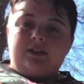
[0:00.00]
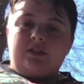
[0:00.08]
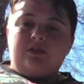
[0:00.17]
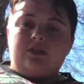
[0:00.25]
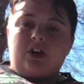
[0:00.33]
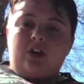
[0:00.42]
So you
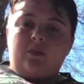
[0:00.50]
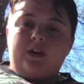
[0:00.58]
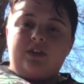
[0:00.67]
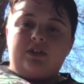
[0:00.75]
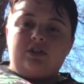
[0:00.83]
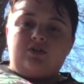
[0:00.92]
start
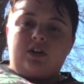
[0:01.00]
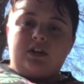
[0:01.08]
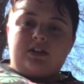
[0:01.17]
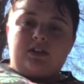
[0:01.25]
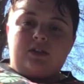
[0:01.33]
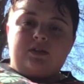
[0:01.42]
with the string
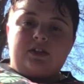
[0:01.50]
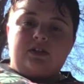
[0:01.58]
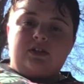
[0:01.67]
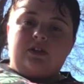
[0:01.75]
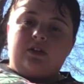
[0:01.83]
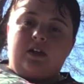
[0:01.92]
that's closest
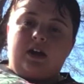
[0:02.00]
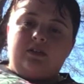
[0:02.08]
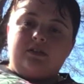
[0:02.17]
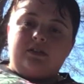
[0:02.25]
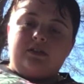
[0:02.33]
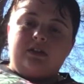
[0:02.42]
to the
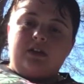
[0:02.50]
ground.